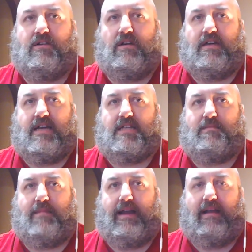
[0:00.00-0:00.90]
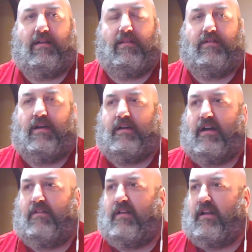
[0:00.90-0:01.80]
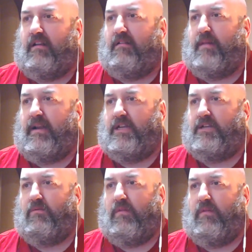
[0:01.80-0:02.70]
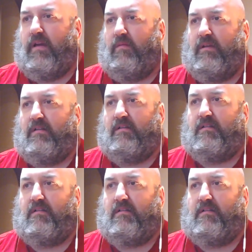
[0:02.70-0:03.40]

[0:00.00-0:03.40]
not a yes man like the current England manager and all the other ones.